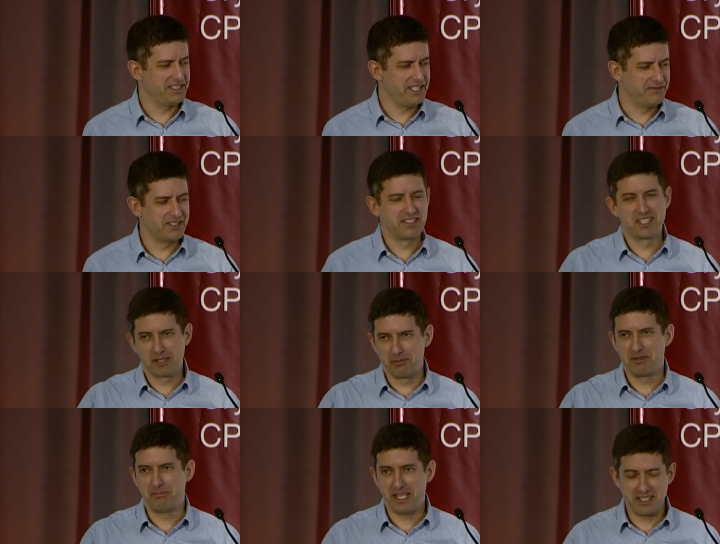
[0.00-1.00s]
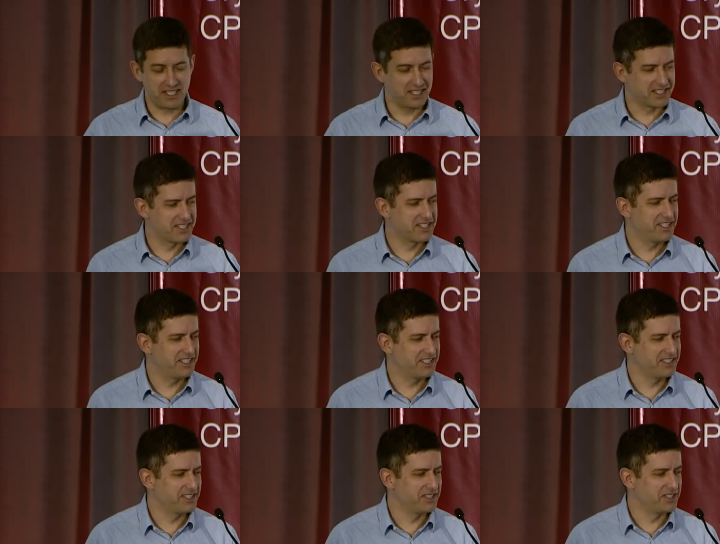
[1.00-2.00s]
even some of the basics
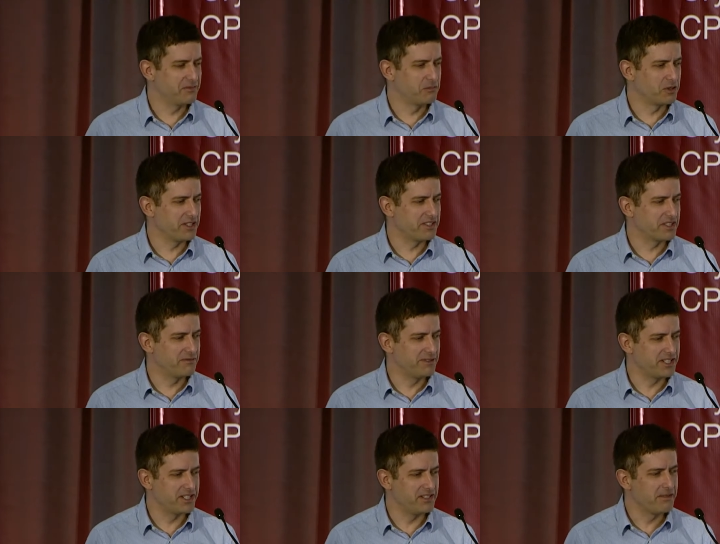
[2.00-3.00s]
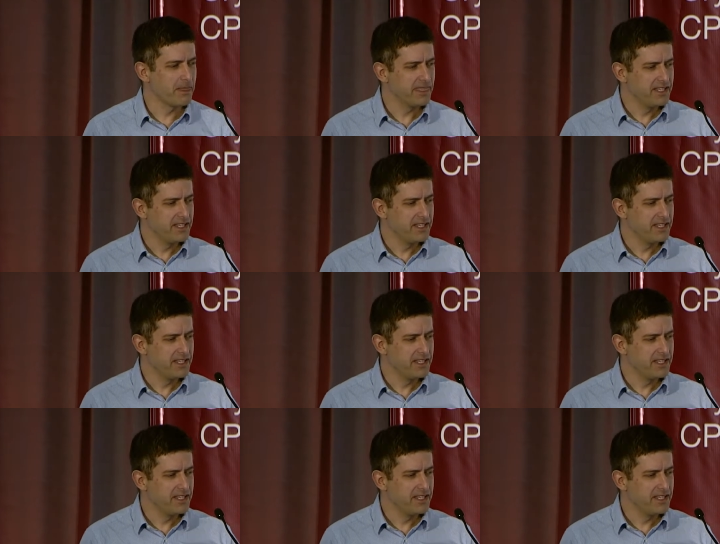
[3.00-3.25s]
are more than sufficient.